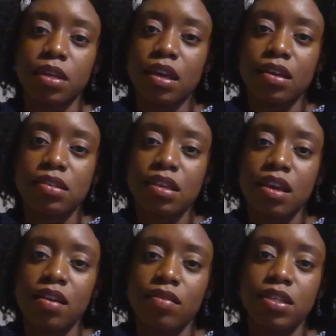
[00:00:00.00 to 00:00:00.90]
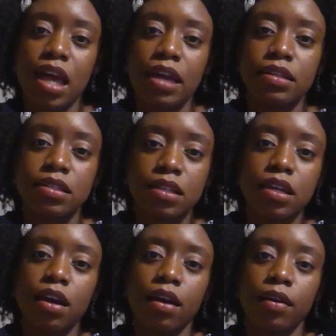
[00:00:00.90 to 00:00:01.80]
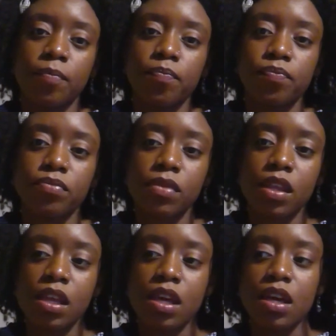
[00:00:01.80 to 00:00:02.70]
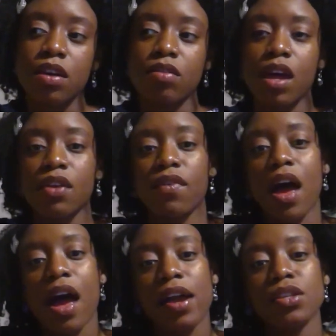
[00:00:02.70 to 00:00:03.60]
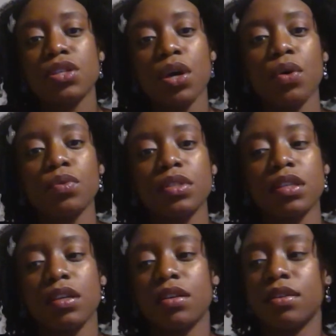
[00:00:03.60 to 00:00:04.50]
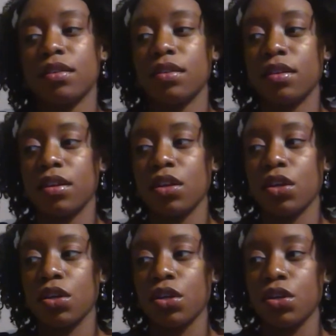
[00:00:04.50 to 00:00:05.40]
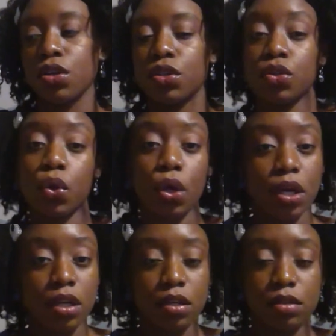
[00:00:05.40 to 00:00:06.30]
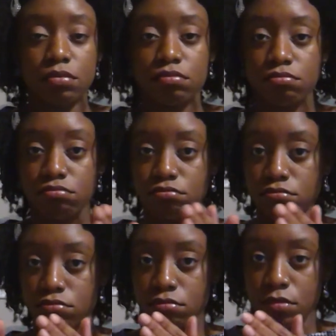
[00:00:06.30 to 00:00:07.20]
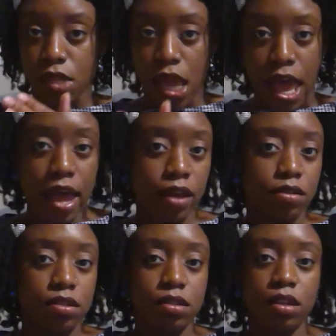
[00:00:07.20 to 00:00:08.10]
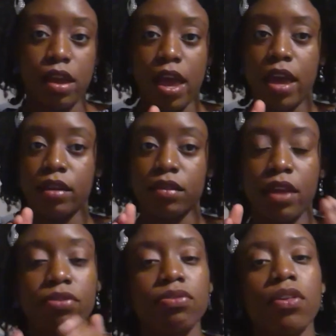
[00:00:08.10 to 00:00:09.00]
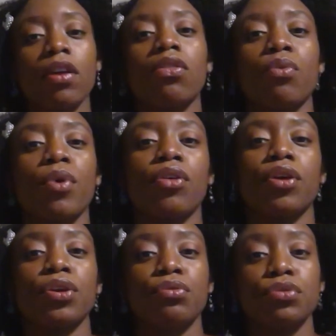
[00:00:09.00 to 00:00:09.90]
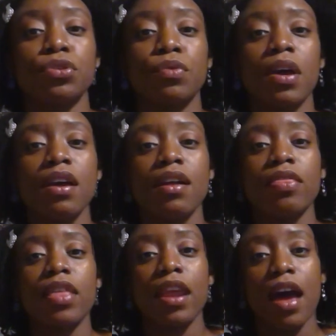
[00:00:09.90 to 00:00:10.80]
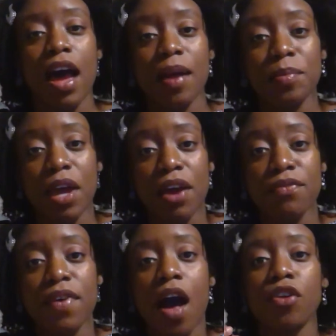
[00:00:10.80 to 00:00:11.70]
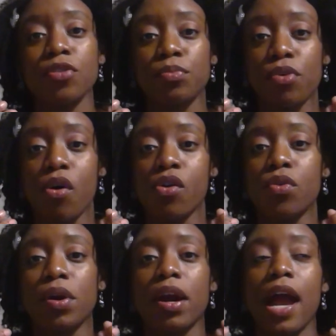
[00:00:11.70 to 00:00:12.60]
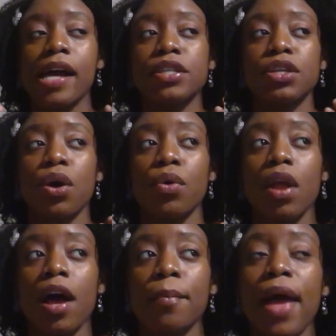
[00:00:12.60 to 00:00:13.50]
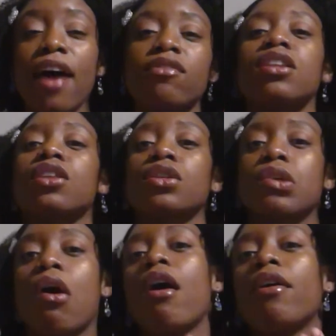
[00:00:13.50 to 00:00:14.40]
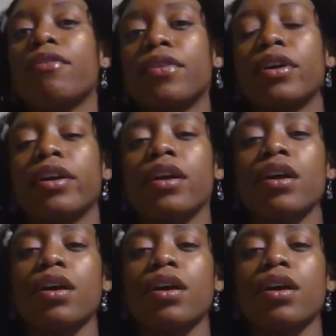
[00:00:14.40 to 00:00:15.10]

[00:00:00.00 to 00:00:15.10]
because this idea that if I don't look, act, and think the way that you do, that I'm not valuable, or I don't have anything to offer